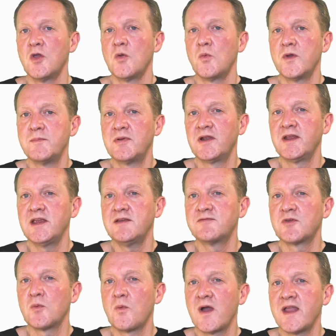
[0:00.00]
We believe
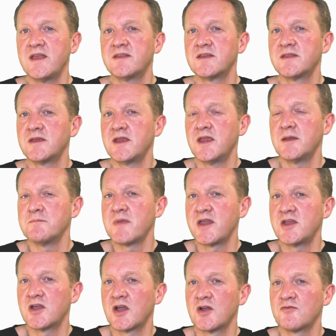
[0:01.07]
the way that the
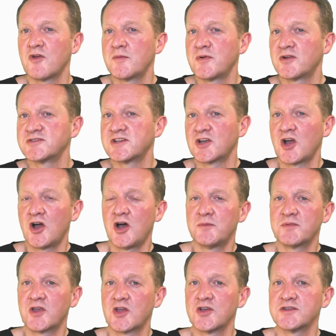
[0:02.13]
Mako robotic arm
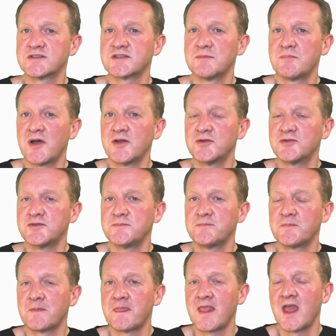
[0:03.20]
cuts the bone
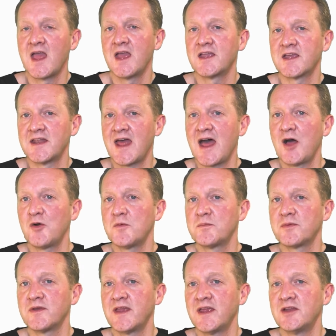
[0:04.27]
can help
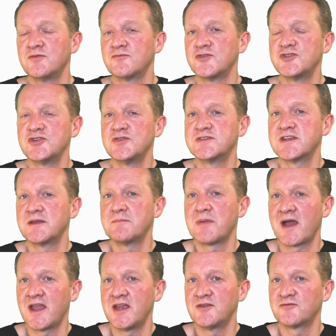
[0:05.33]
in reducing
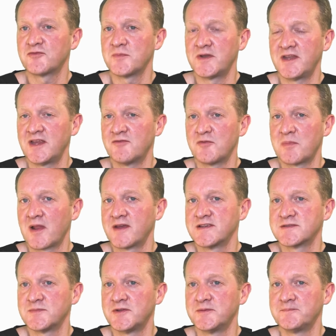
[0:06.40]
pain from a knee
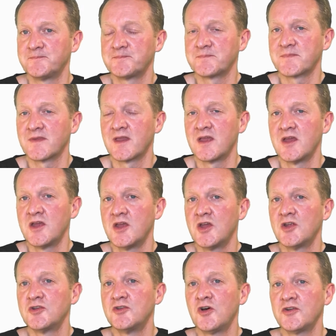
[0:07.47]
replacement.
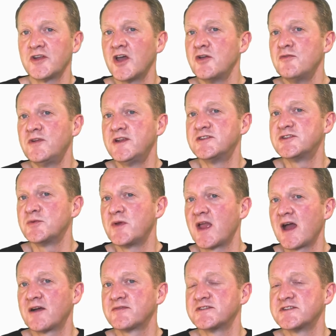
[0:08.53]
Not only do we
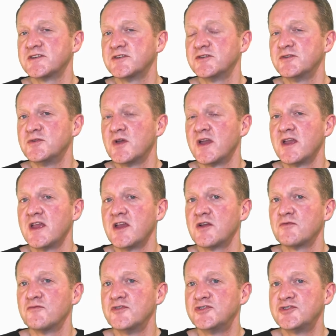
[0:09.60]
have to
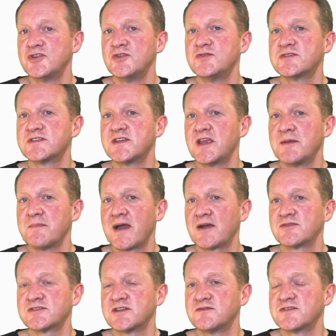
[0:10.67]
reduce the
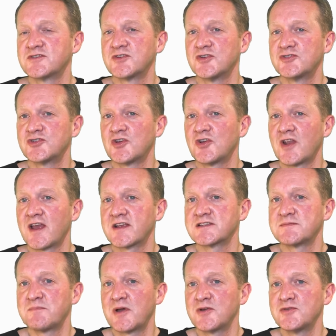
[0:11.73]
amount of surgical
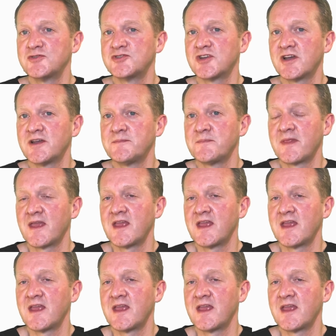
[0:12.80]
exposure,